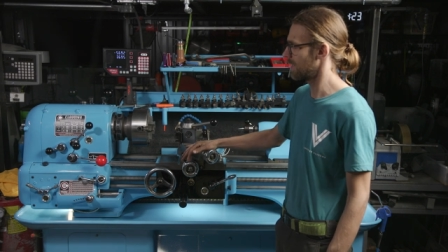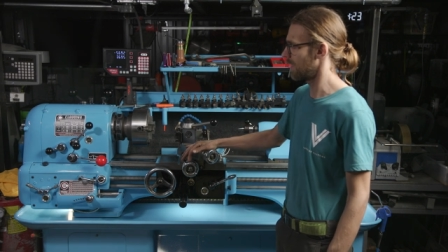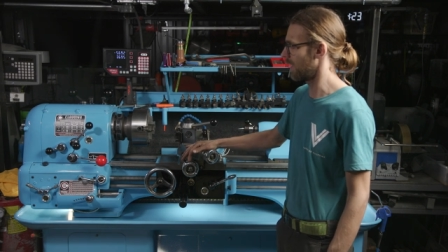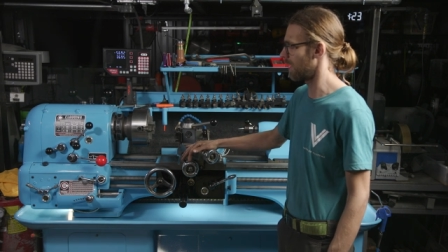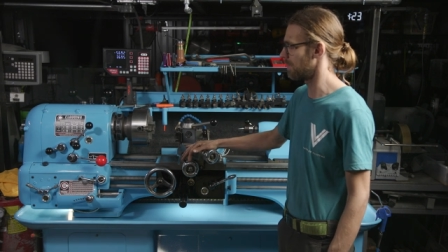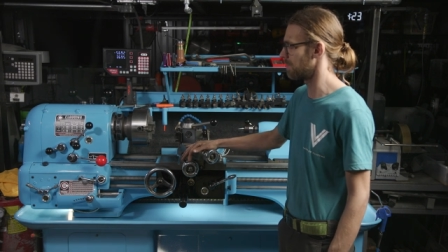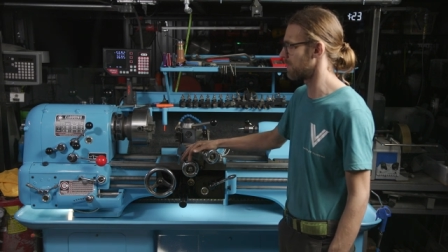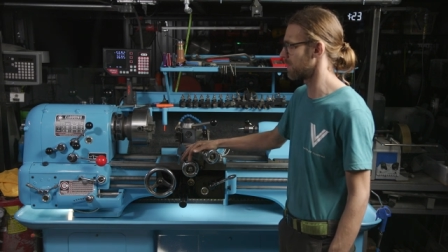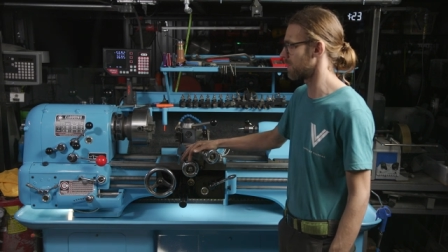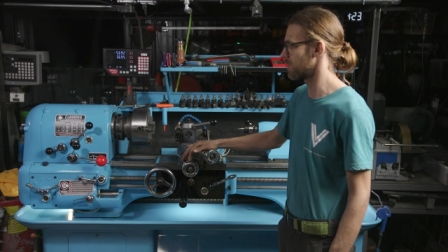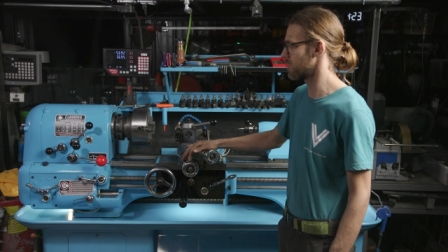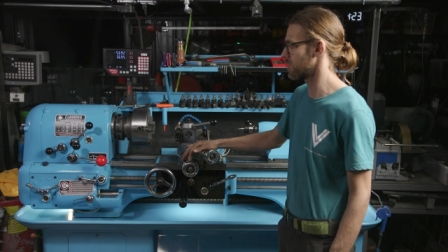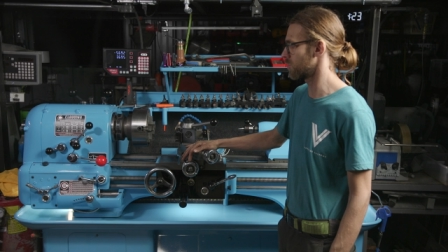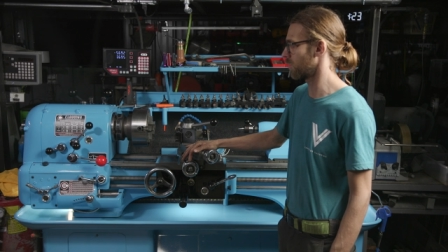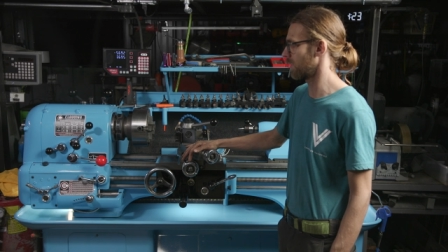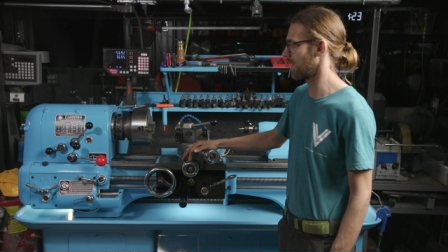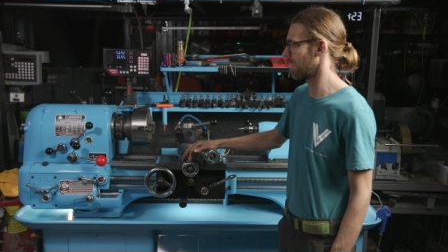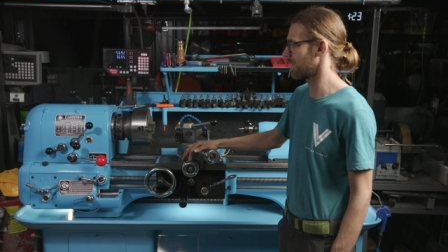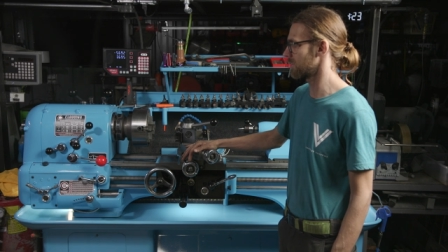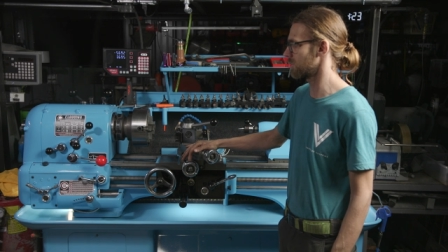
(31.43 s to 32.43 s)
uh, but the
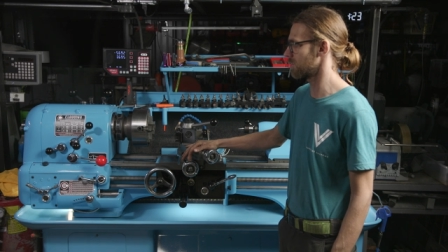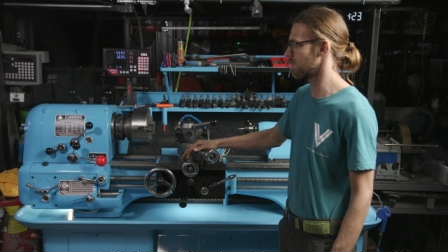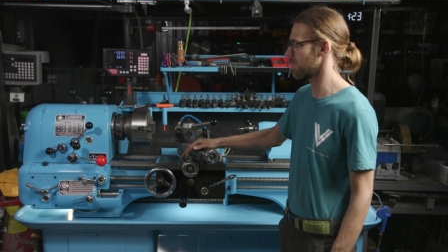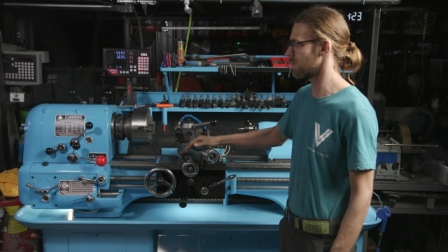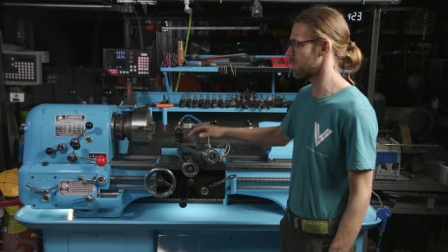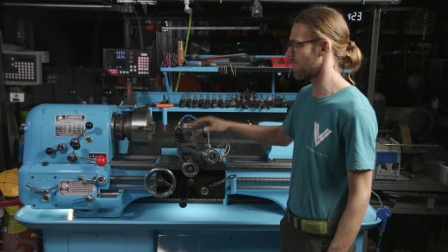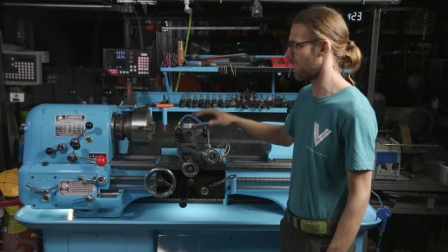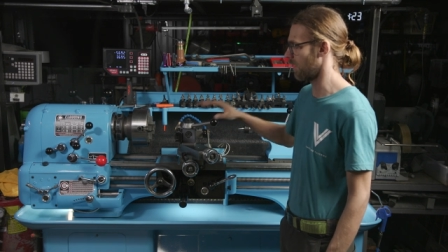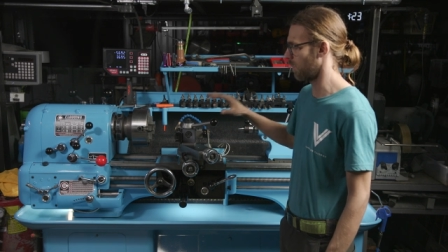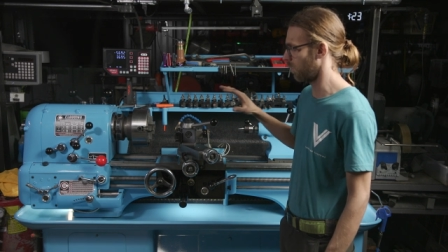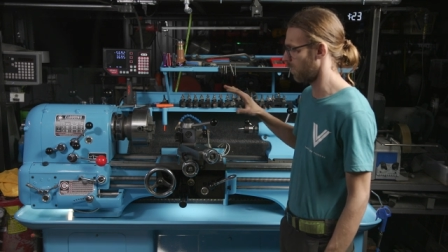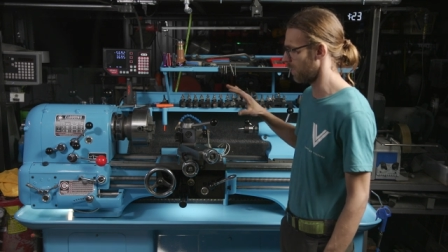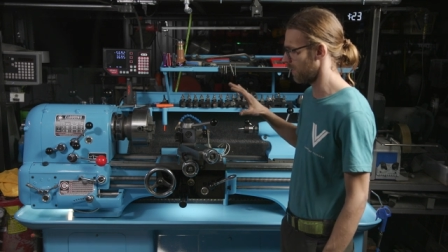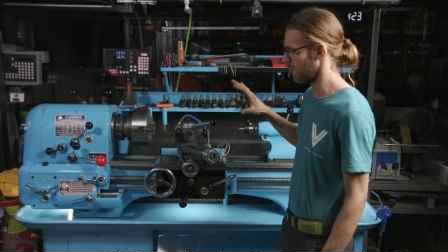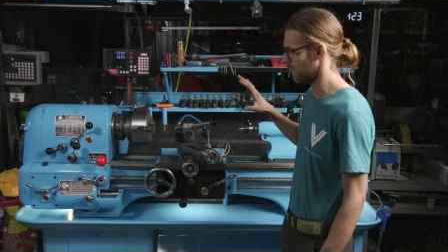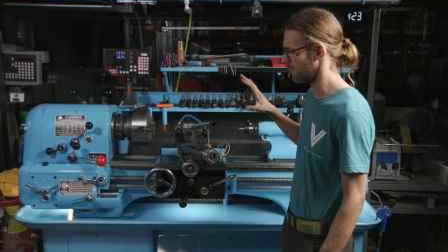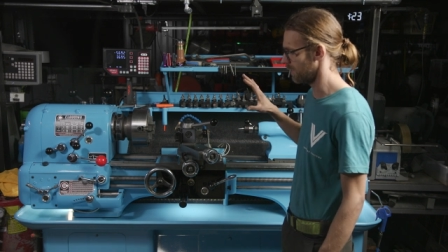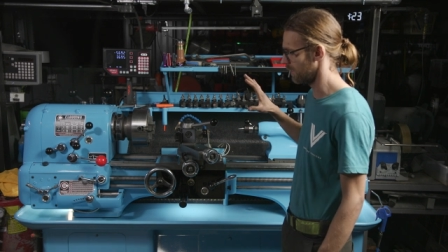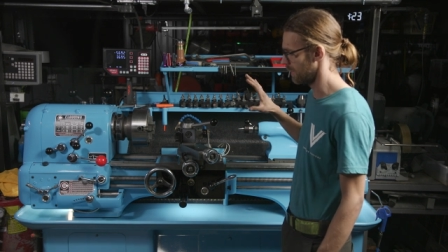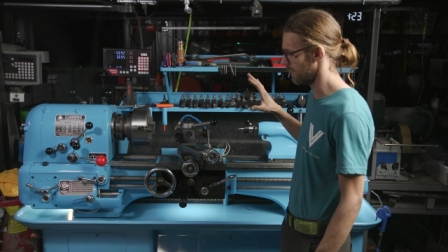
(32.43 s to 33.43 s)
short answer is I
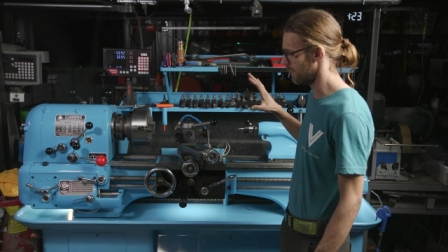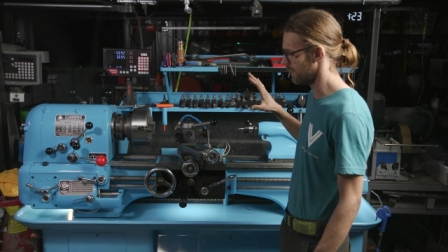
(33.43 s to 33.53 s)
wanted